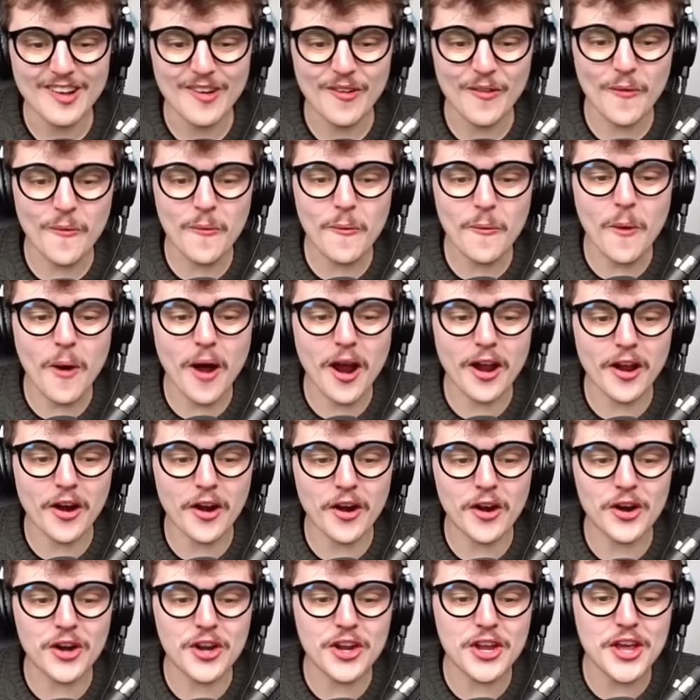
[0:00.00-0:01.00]
what
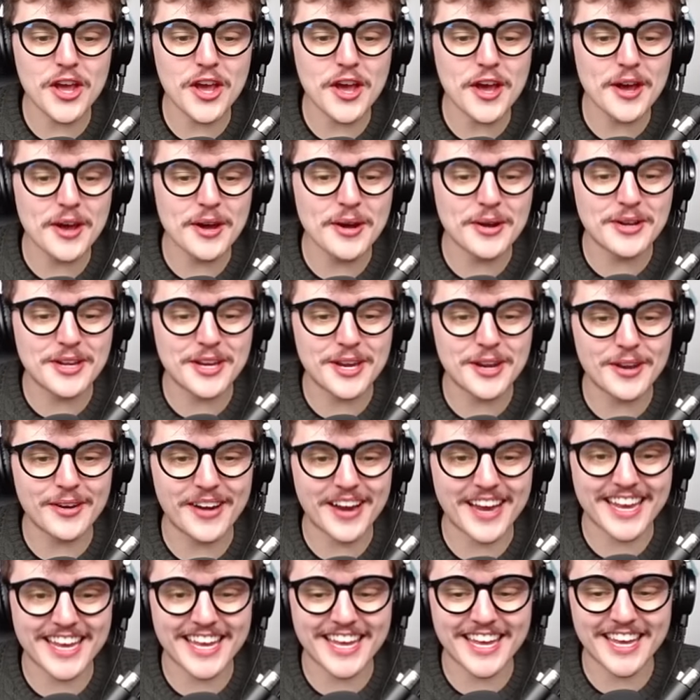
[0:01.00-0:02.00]
are you
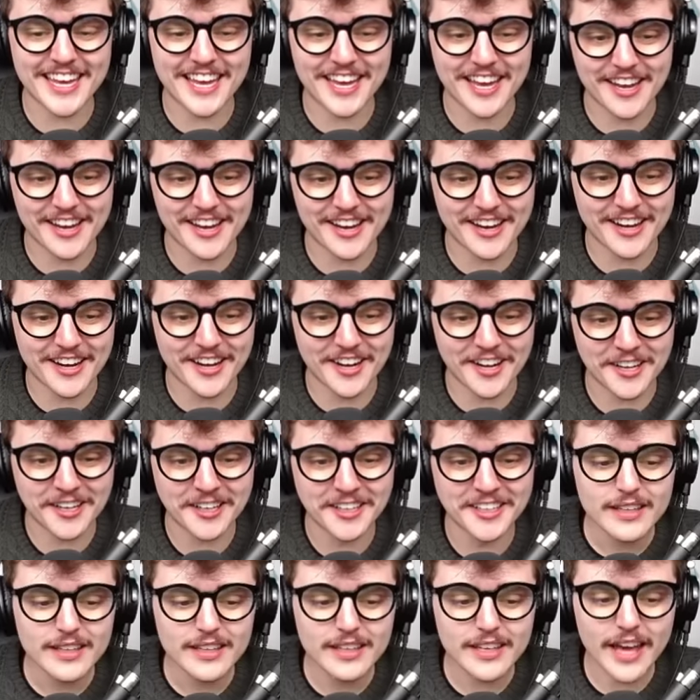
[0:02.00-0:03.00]
doing
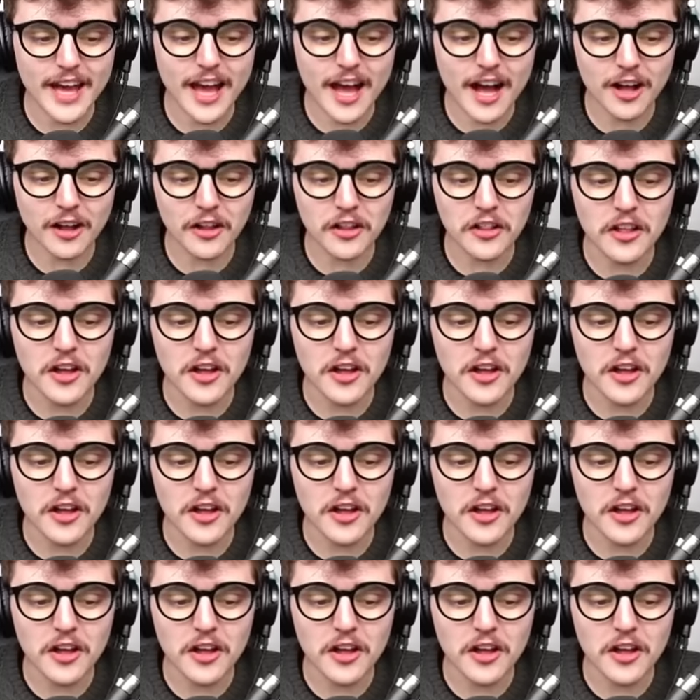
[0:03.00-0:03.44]
here? Kel.